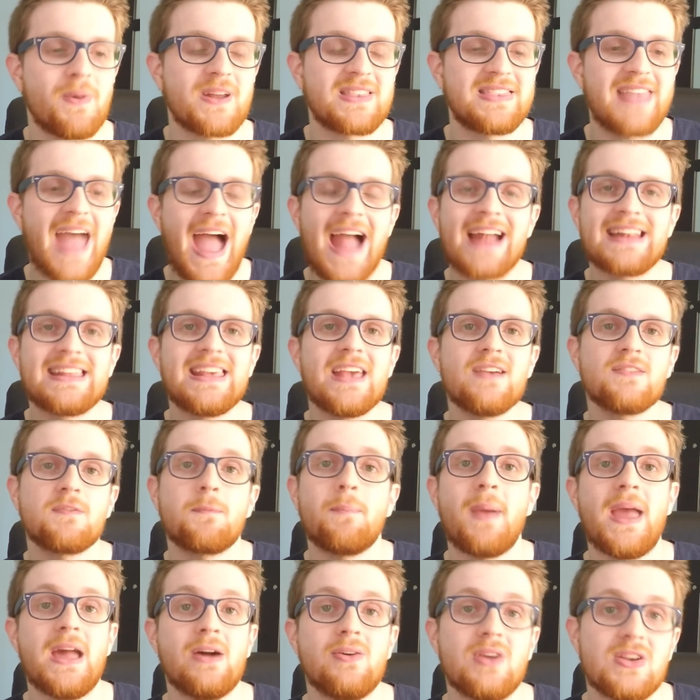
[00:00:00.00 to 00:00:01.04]
But that gives
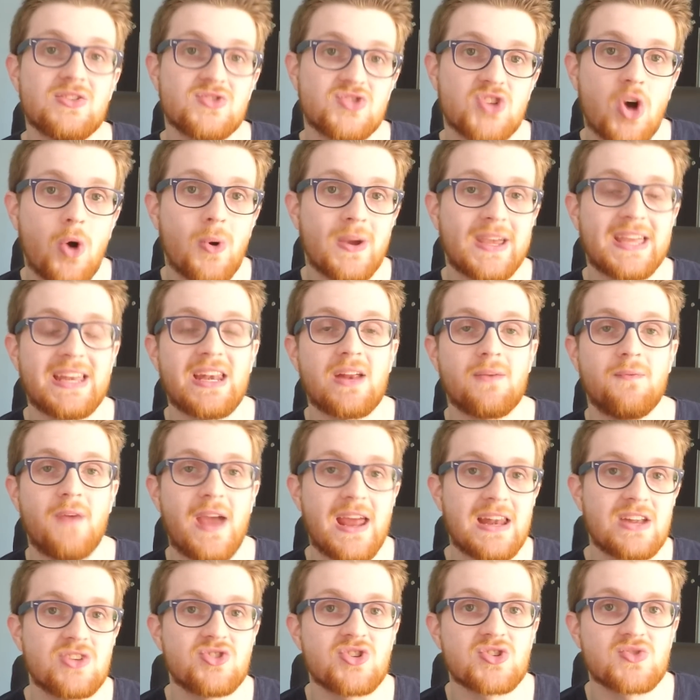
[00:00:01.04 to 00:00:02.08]
Paleozoic an
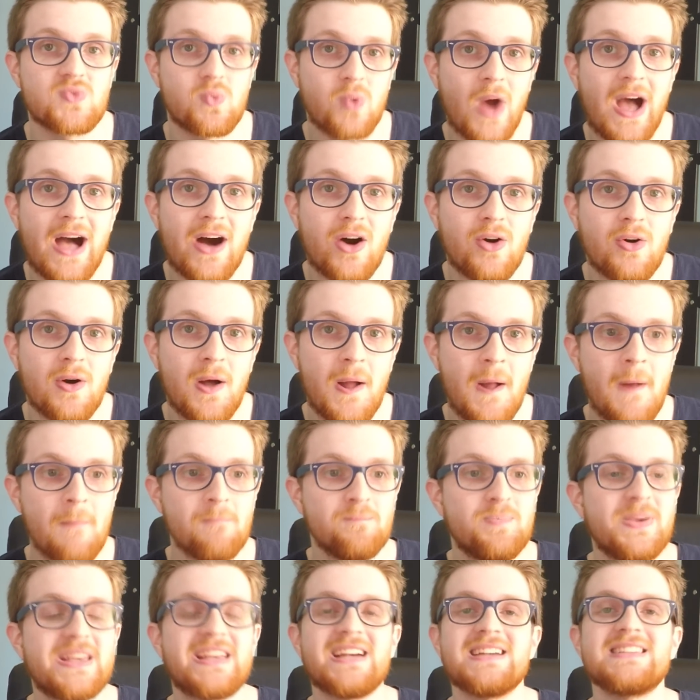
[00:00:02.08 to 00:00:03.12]
advantage as well,
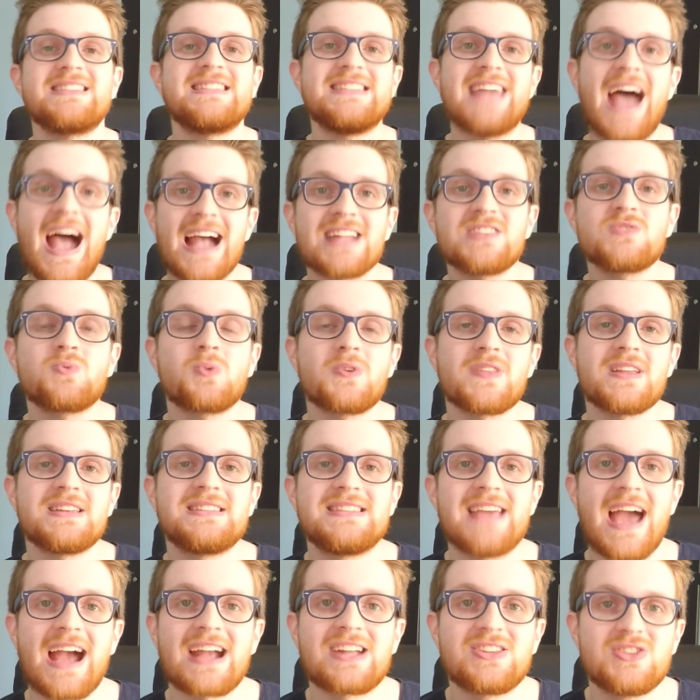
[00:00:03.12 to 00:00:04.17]
because that's where the
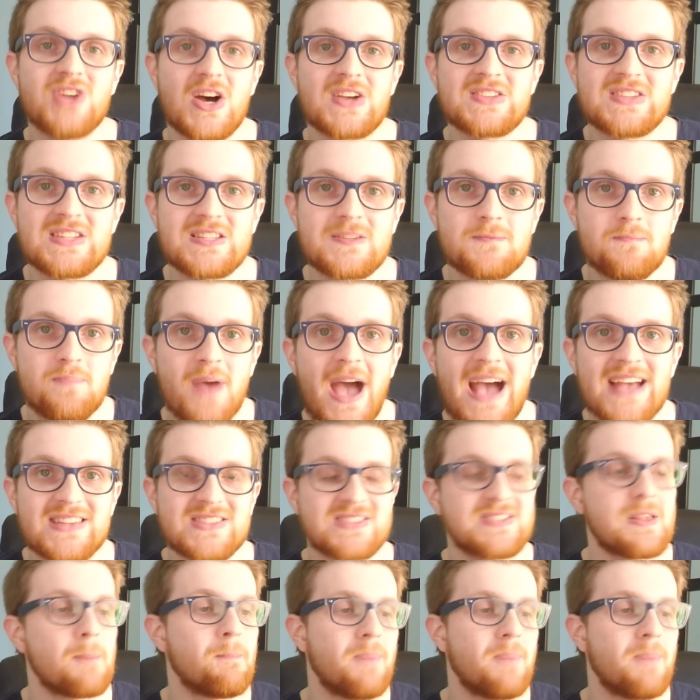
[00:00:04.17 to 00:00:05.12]
deck does its best.